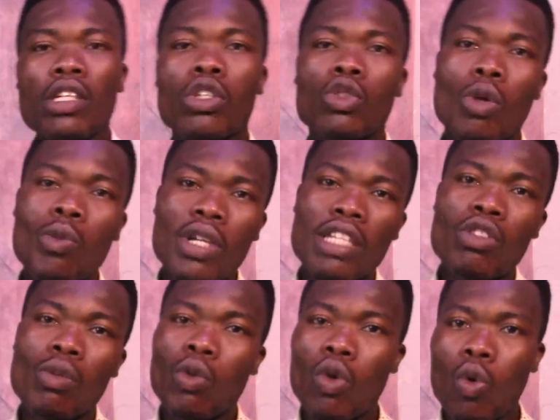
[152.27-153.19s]
some of
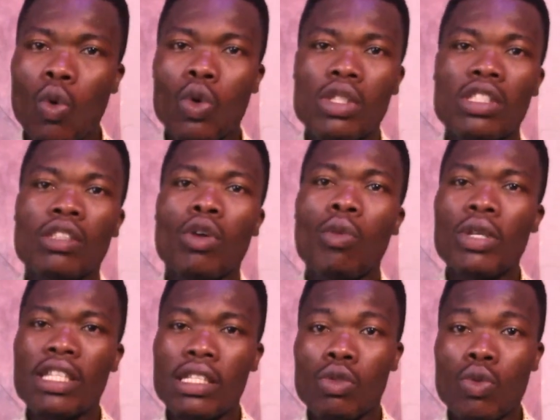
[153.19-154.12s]
some court on my
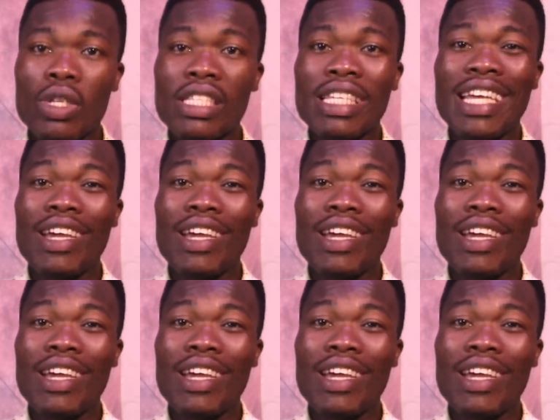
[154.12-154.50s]
judging Quayson